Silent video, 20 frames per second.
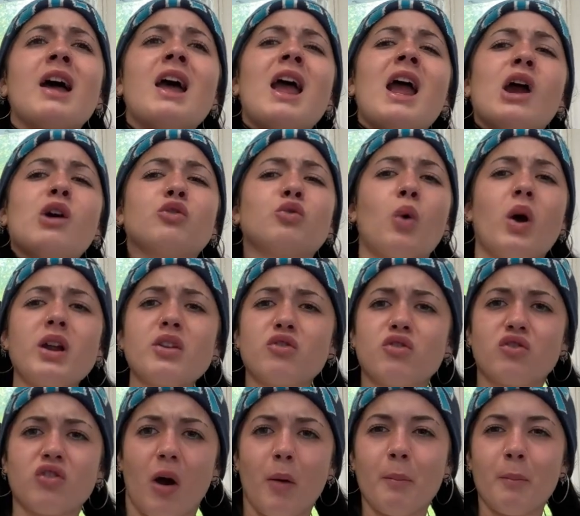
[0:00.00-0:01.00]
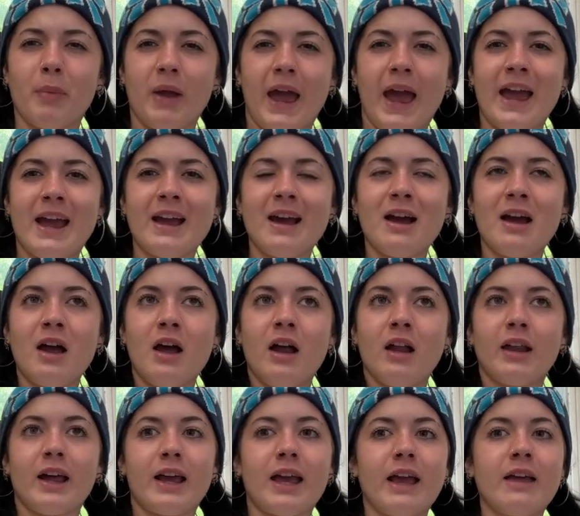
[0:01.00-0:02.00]
It was quite jumpy,
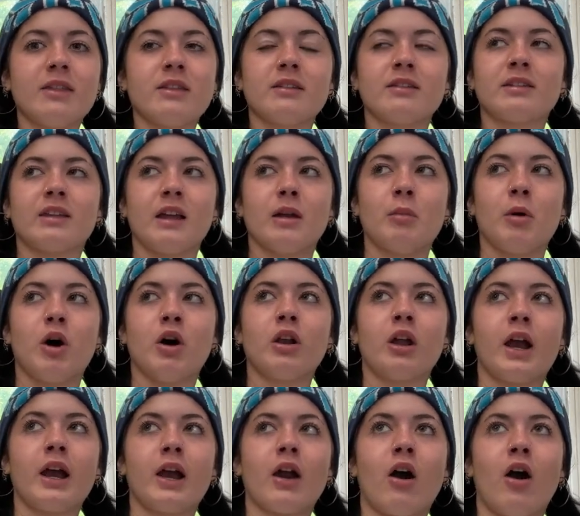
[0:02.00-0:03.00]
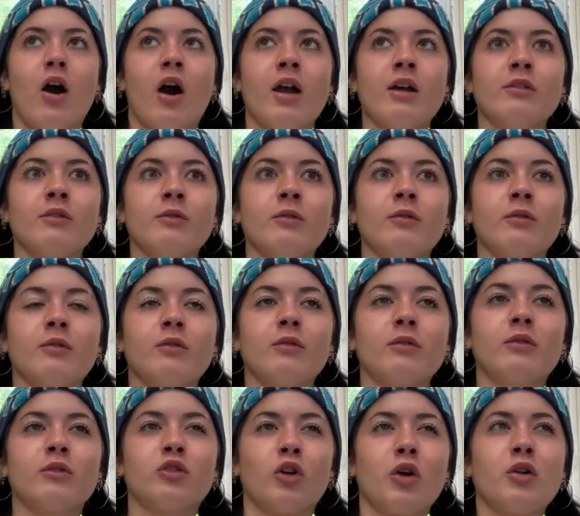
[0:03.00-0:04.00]
like in the cinema. Like, I
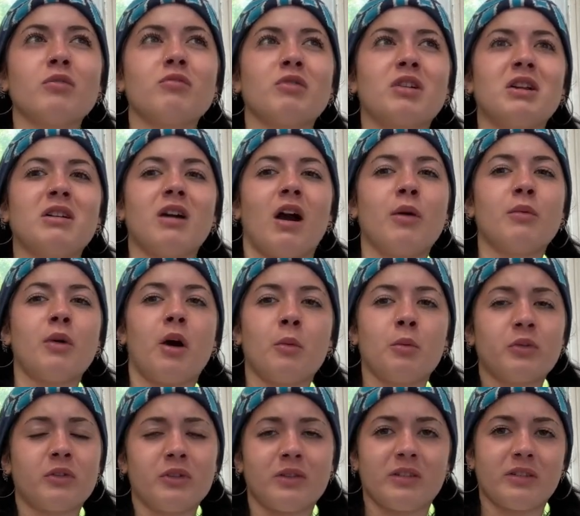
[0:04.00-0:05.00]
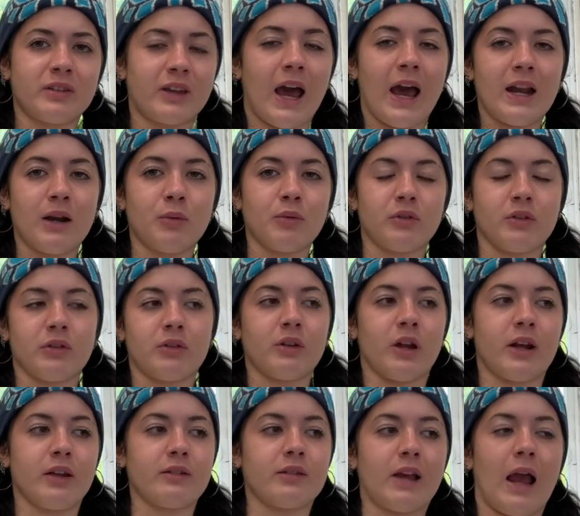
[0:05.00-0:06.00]
wasn't scared, it wasn't
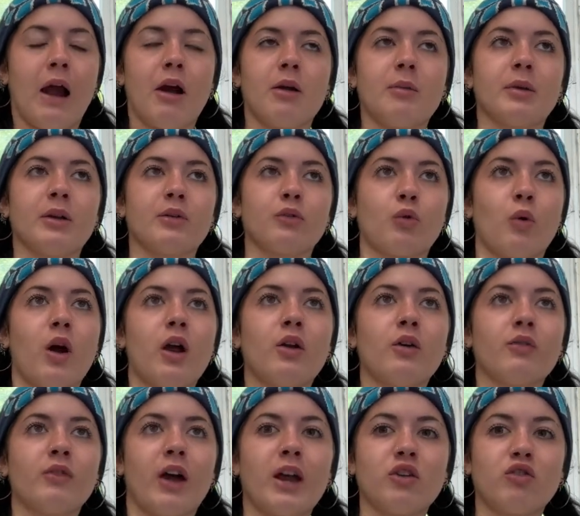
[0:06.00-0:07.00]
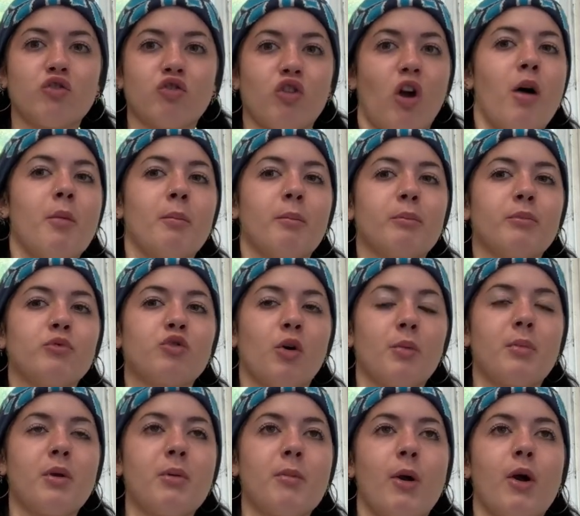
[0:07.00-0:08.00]
like scary, but there was quite a lot of like
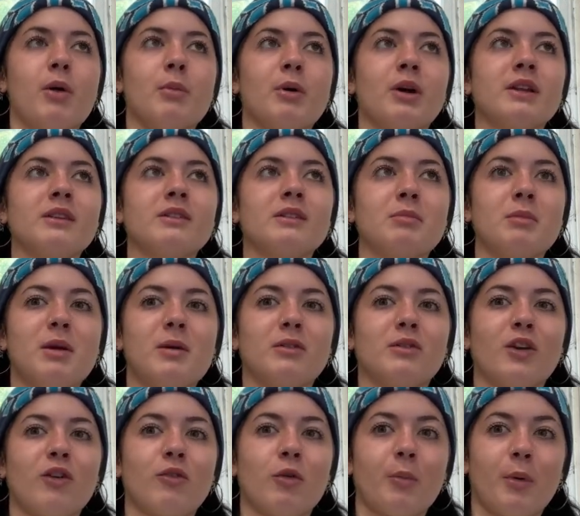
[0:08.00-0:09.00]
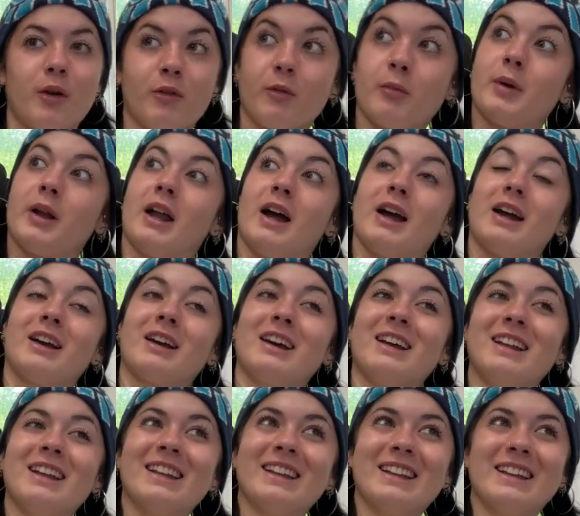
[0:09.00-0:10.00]
jumpy moments. Me and Sophie were both a bit
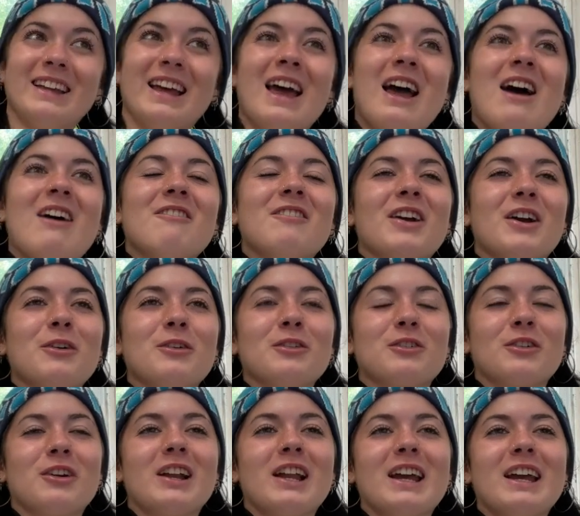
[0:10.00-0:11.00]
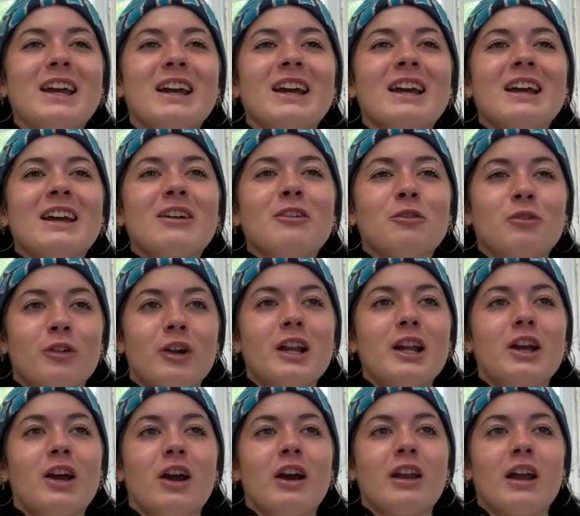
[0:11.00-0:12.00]
like but it was really,
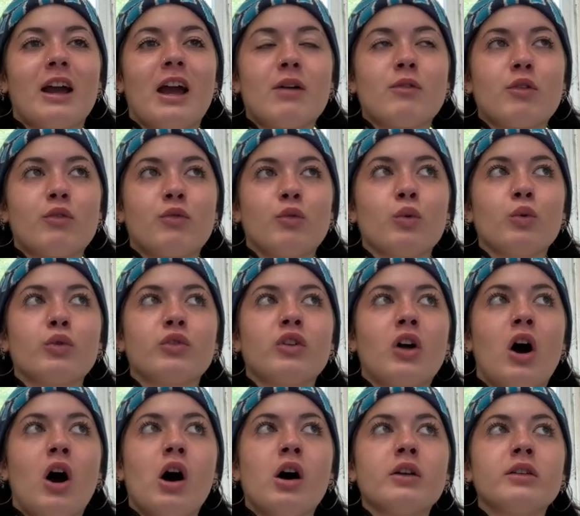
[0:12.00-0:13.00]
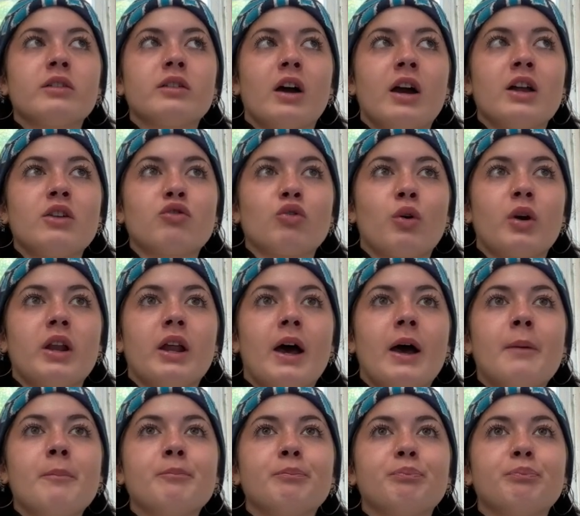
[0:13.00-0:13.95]
really good. I gave it 4 stars. I enjoyed it.